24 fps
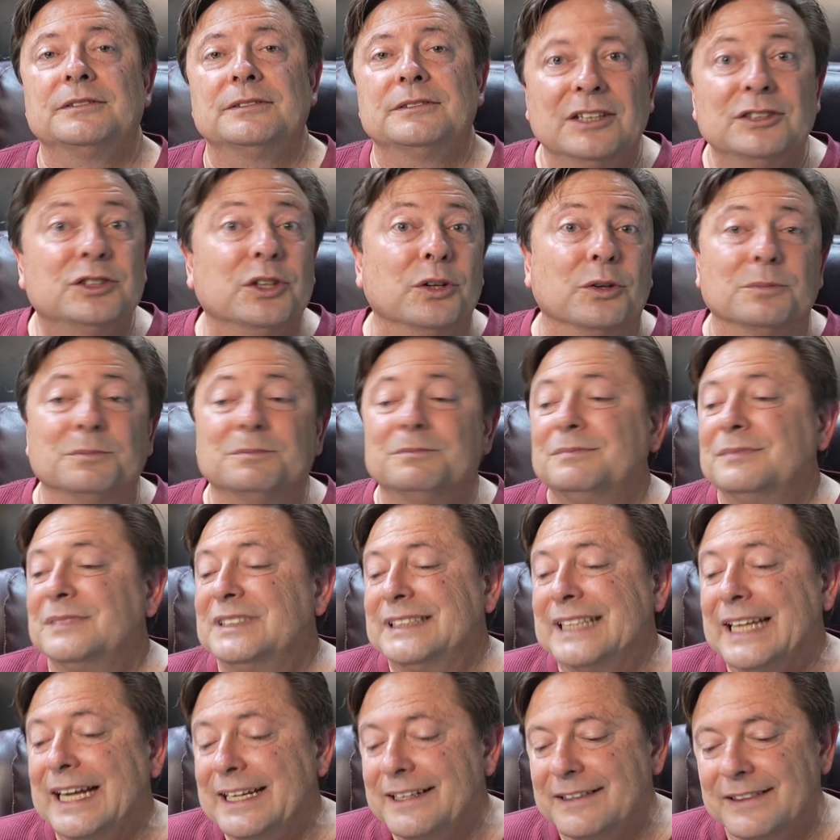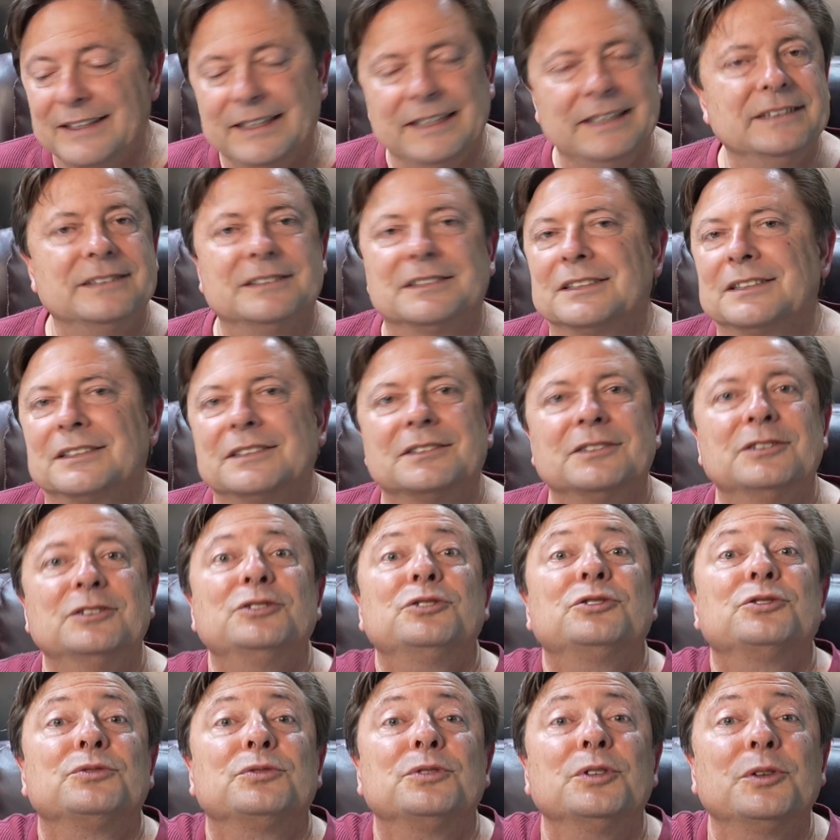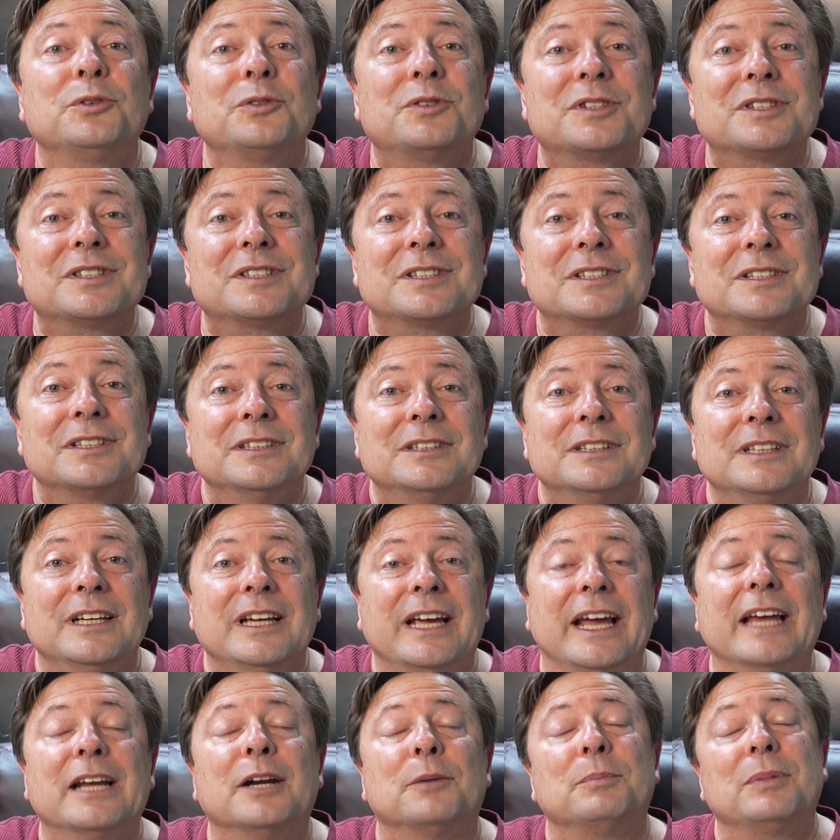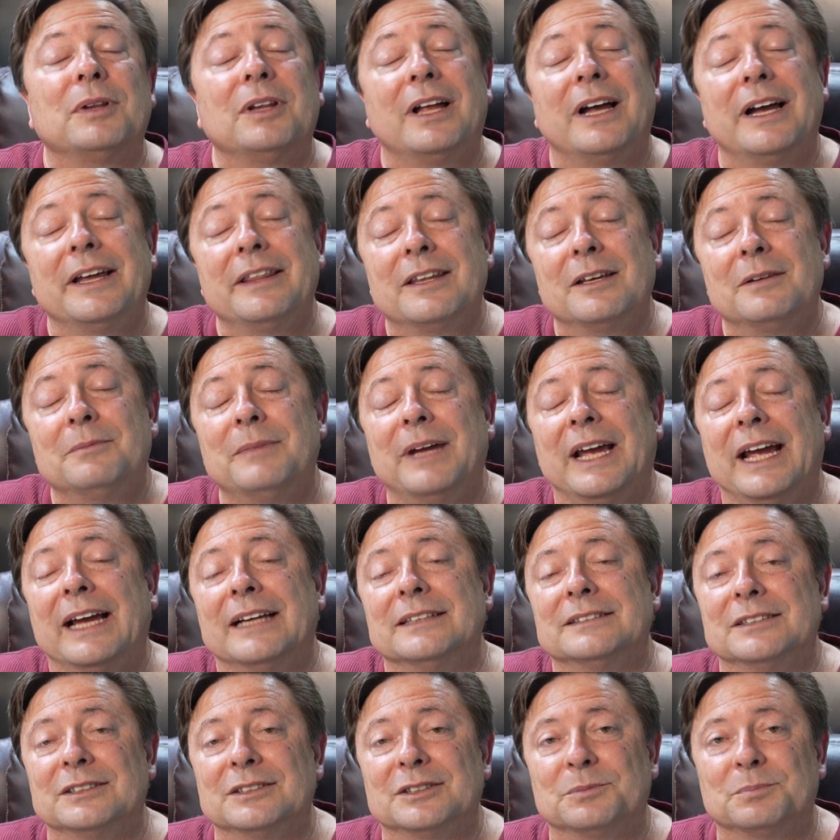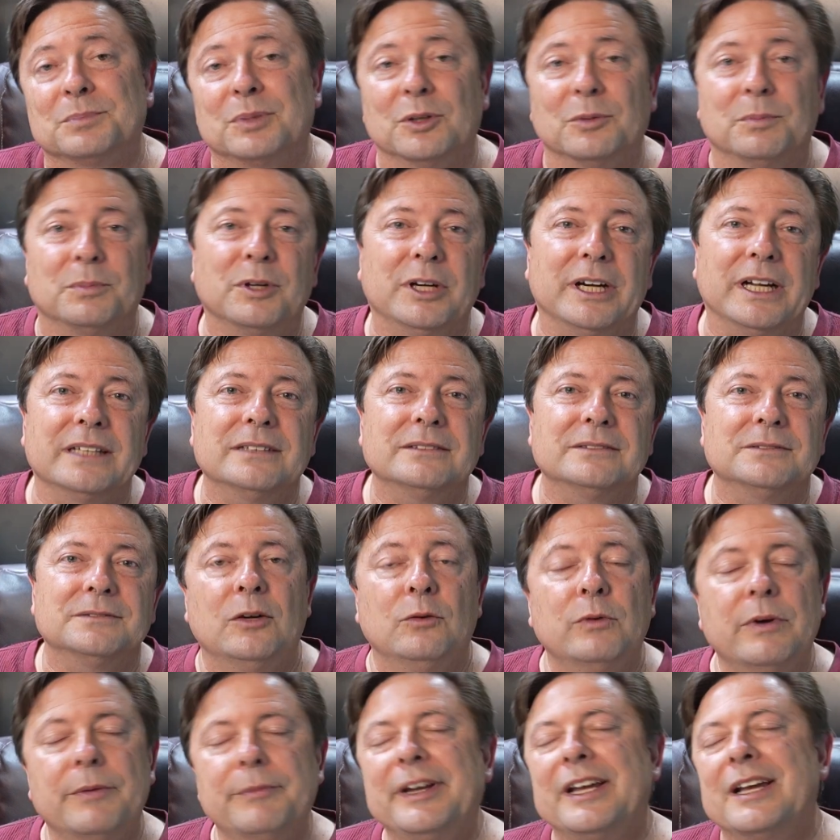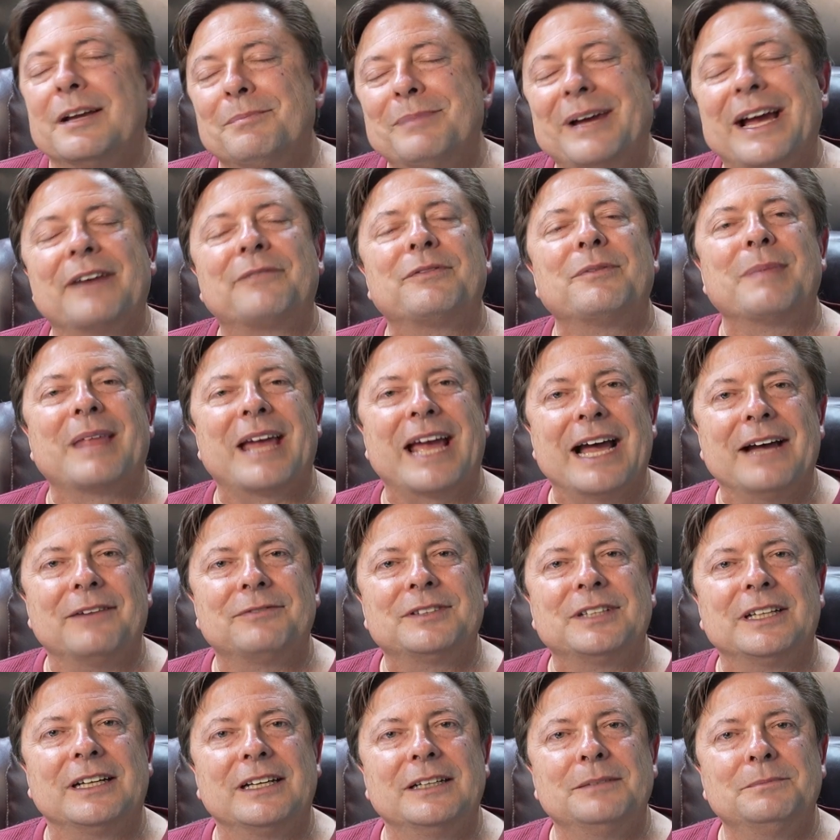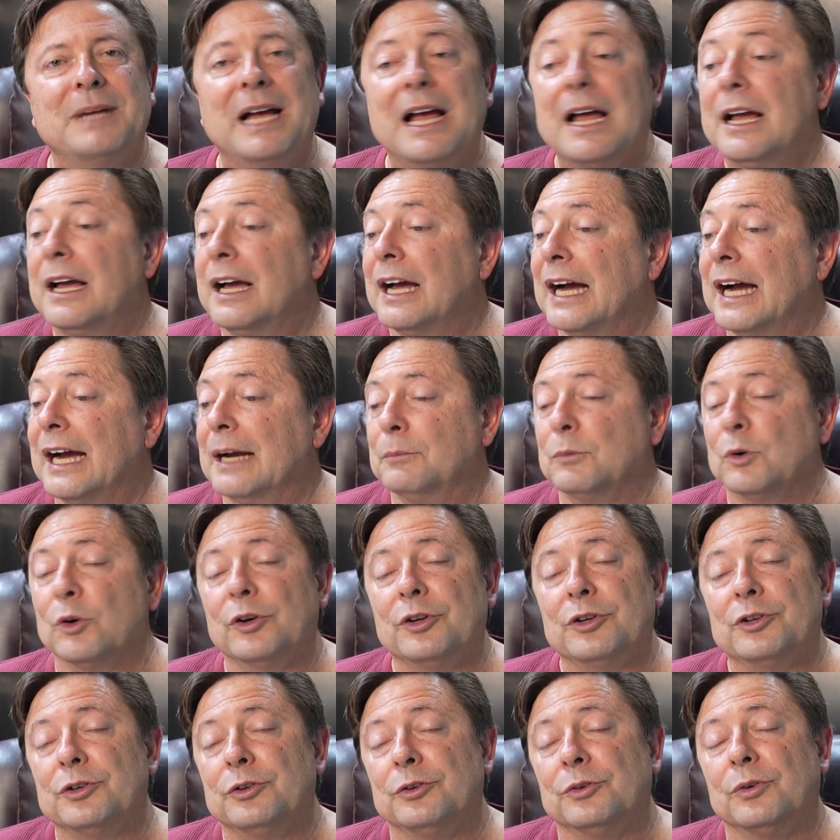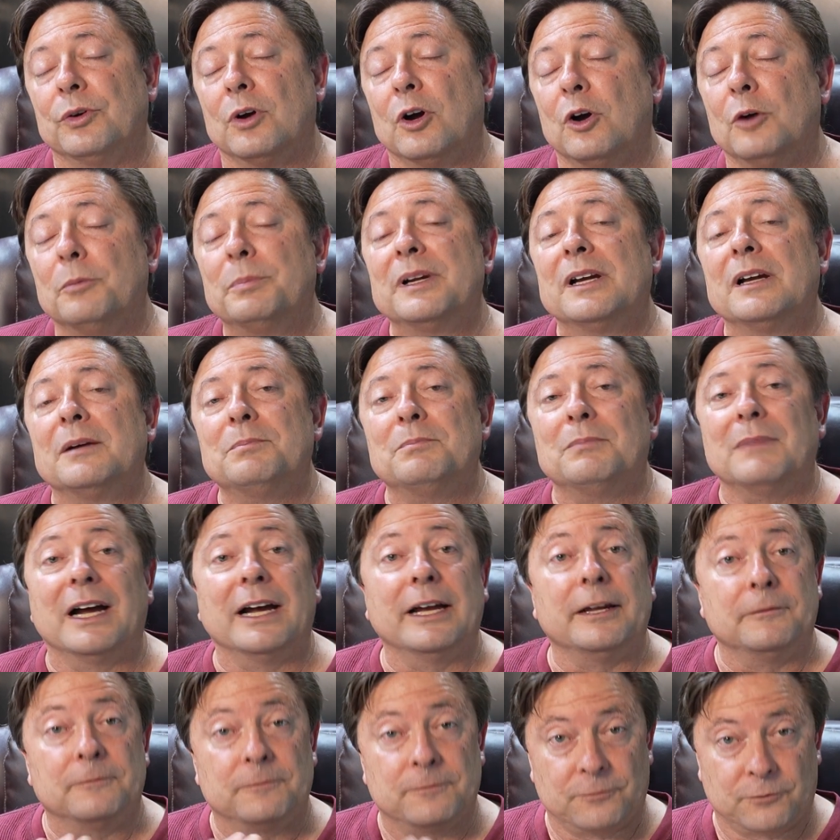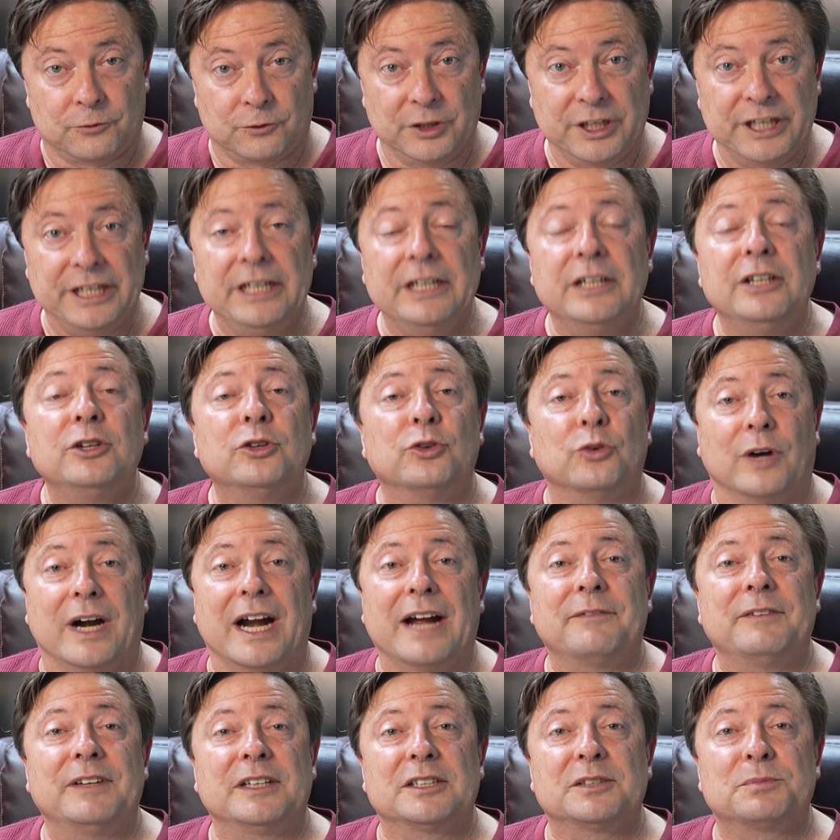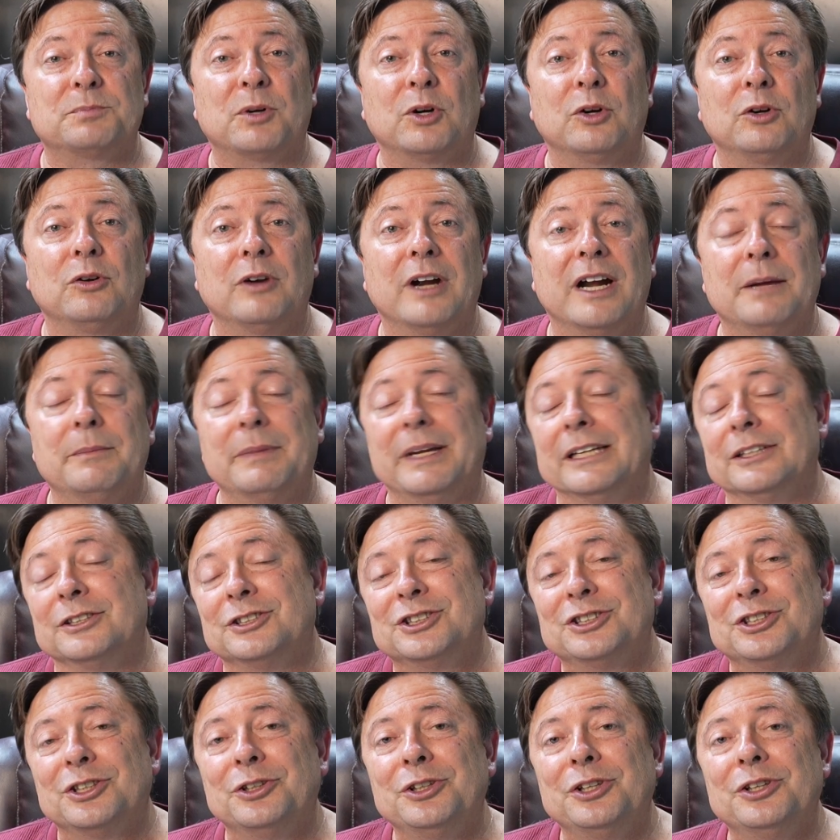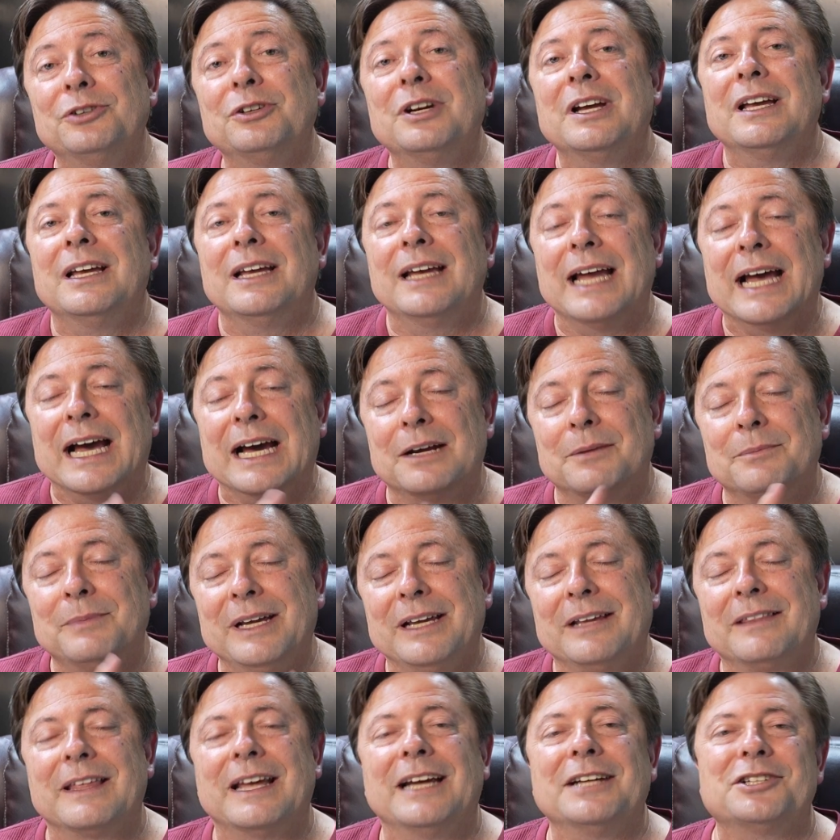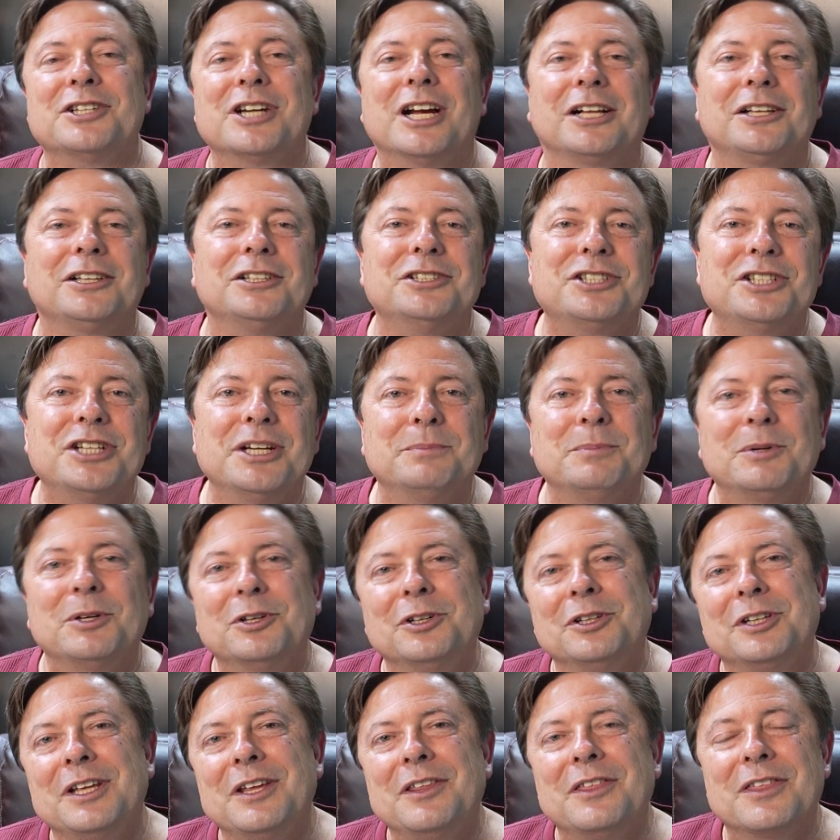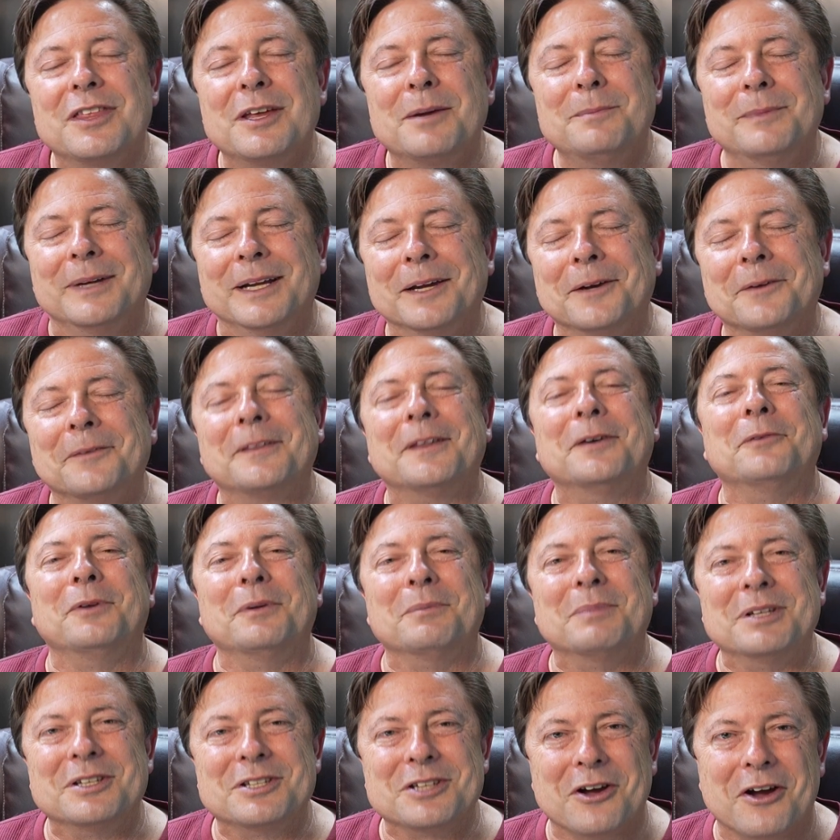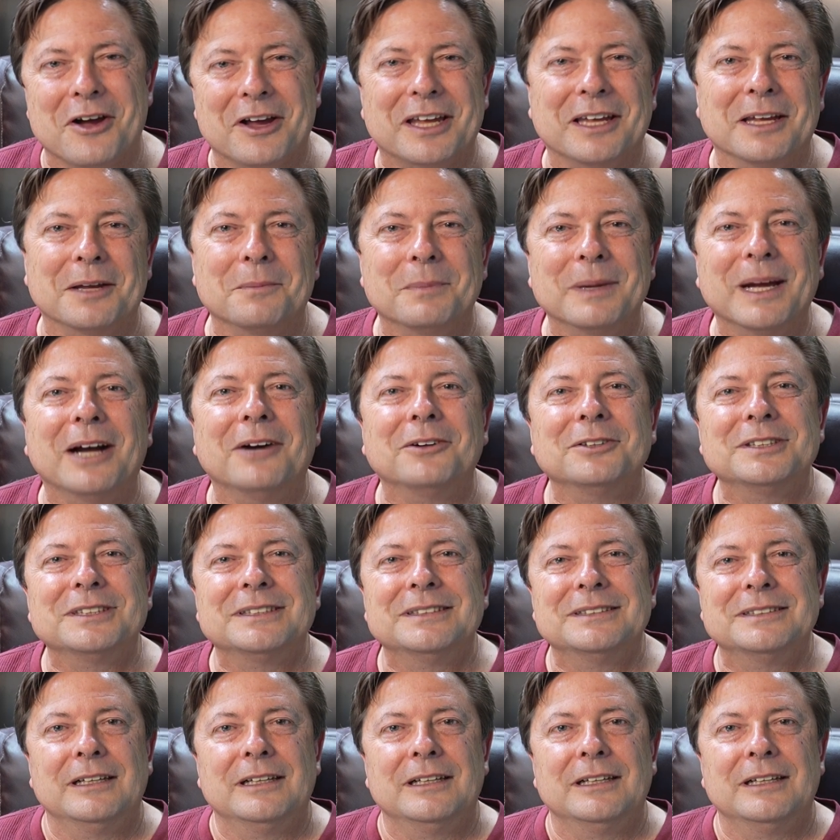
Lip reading: So take these truths and apply them as is appropriate. When we come back from the halftime, I'm going to open up my free graphics program and show you how to make that chocolate chip cookie thumbnail that we've been talking about.